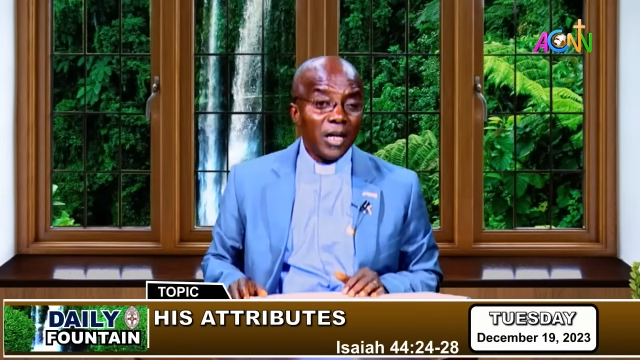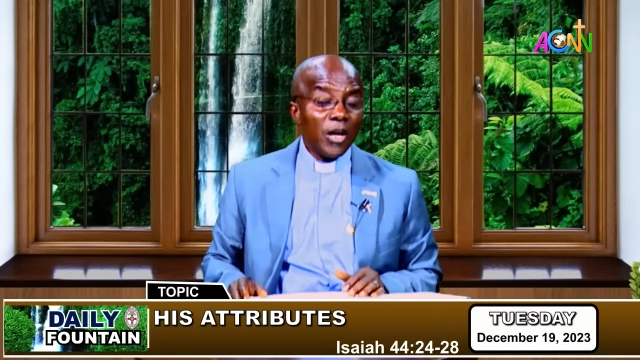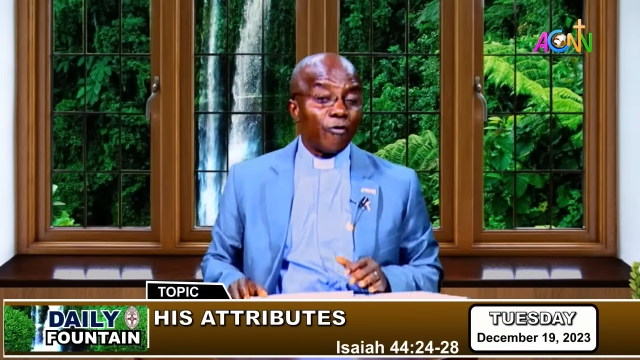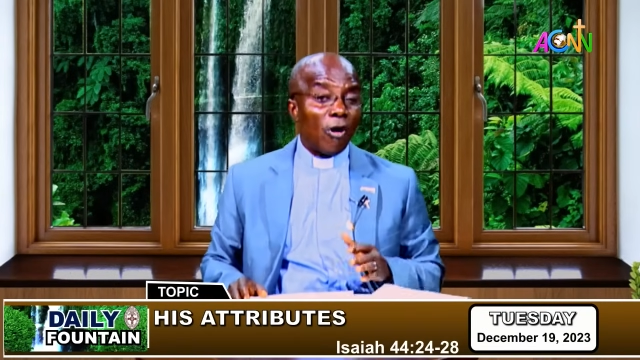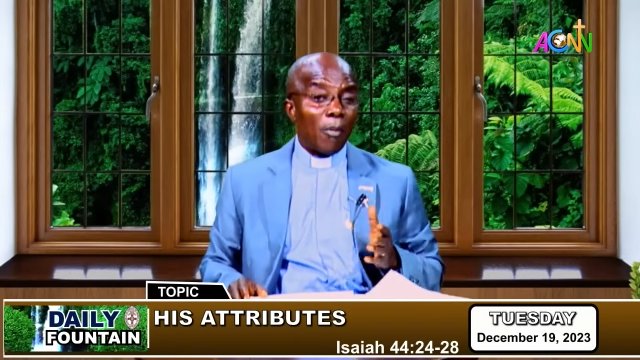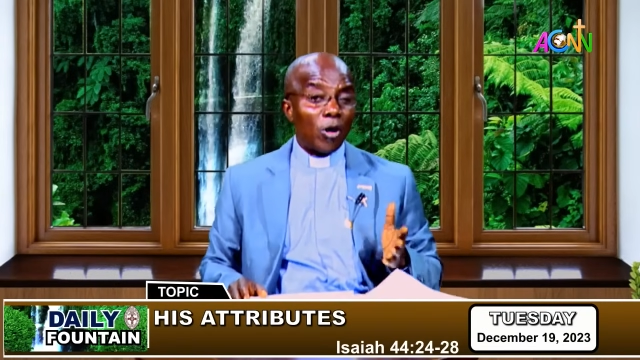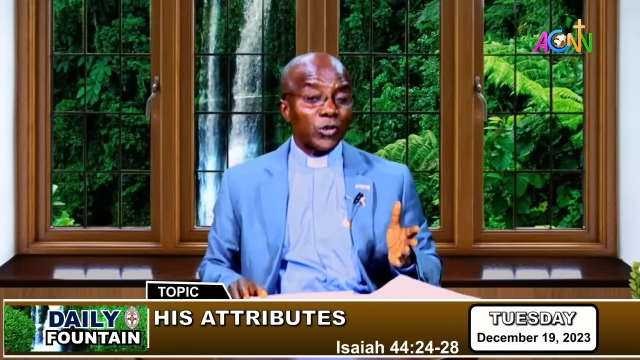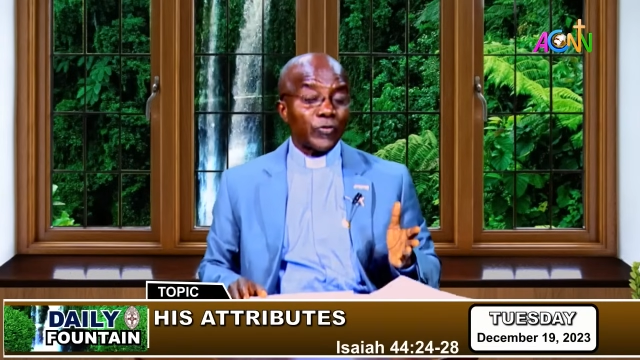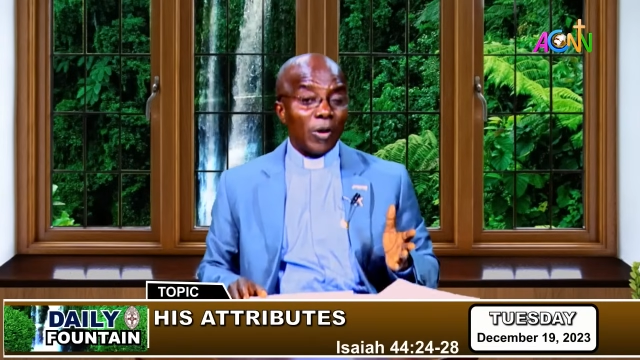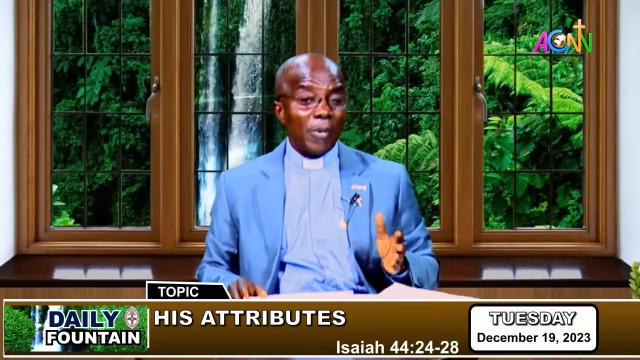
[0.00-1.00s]
he formed
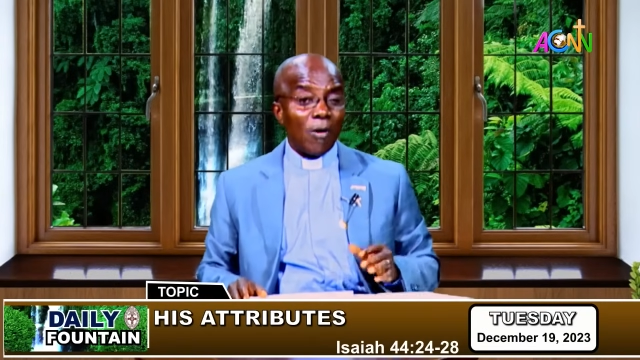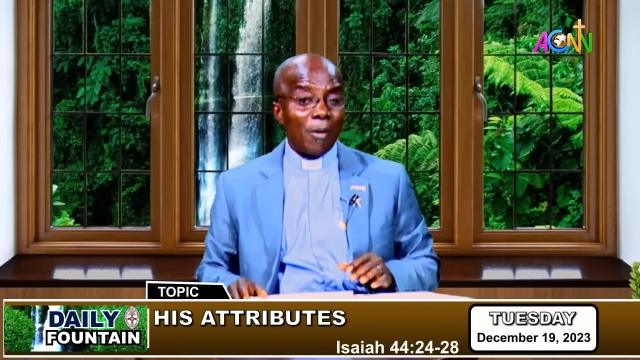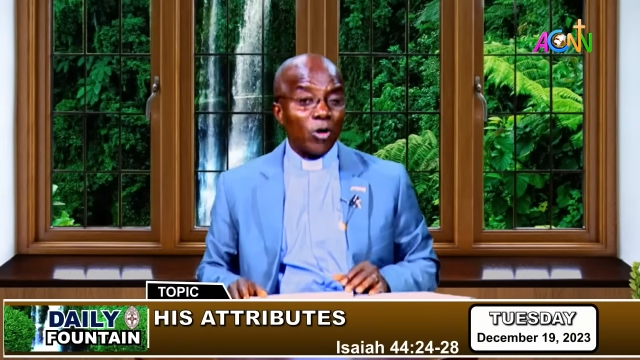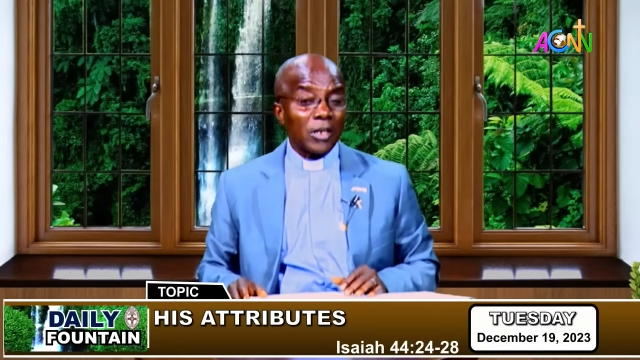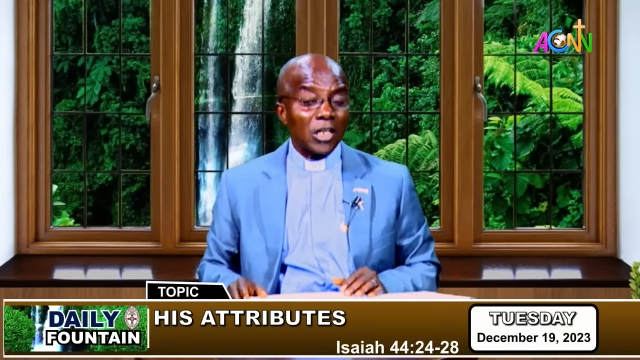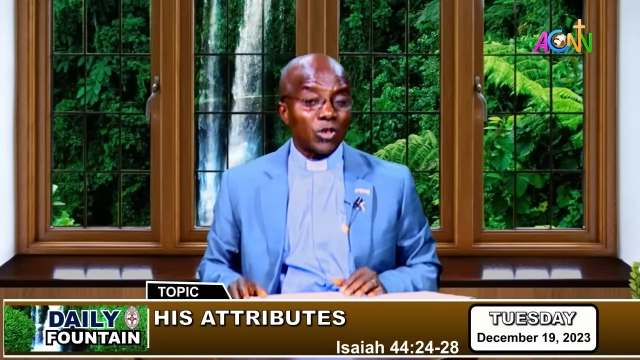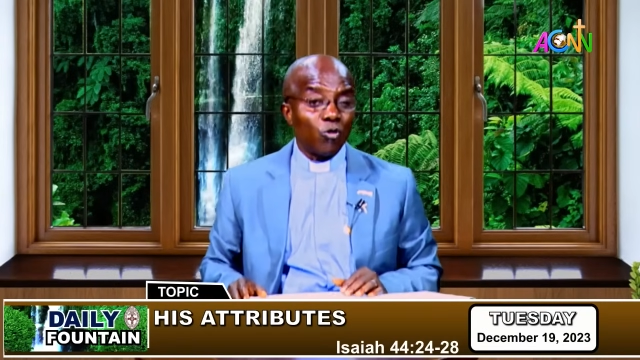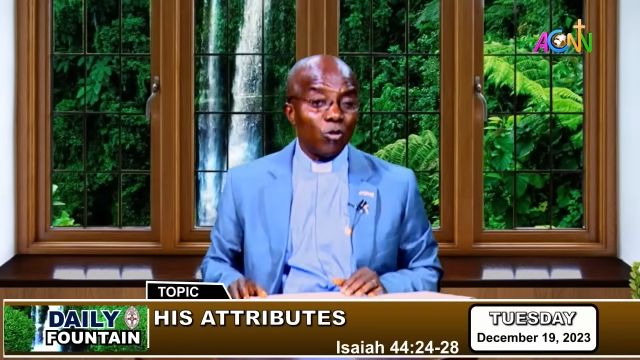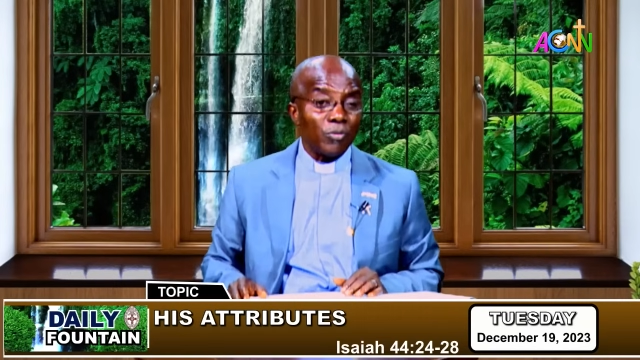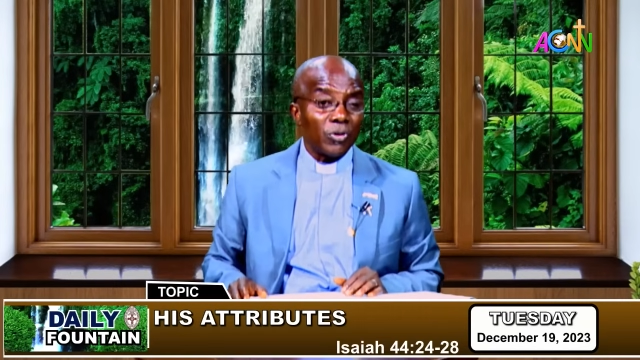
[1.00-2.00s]
us from our mother's
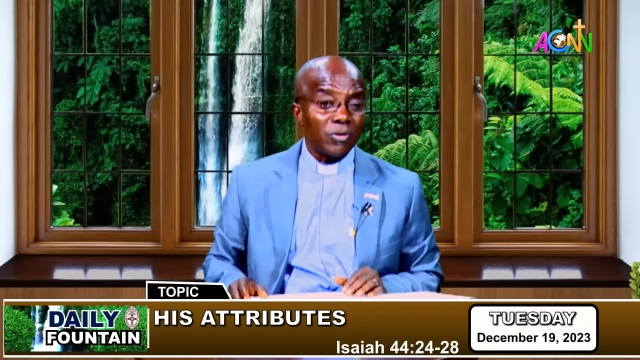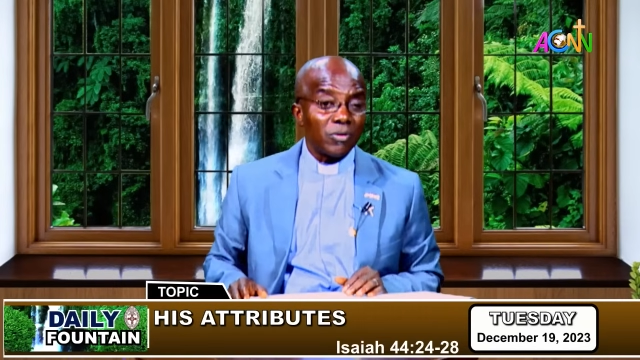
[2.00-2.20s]
womb.